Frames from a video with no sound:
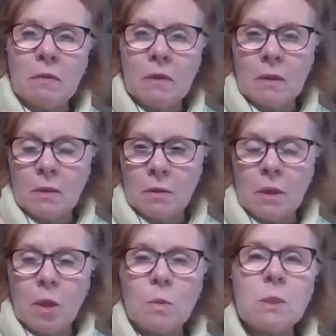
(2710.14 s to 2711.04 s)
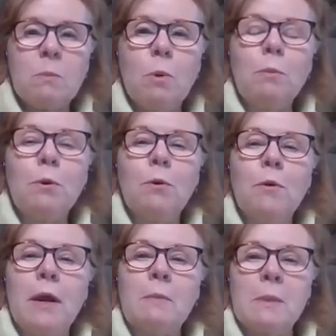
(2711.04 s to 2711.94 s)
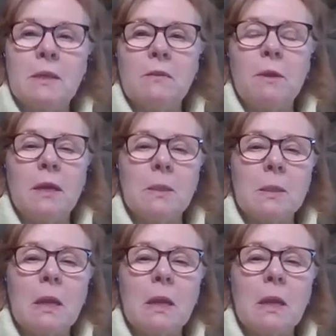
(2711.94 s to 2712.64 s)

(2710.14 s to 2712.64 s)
the loan support programs that have been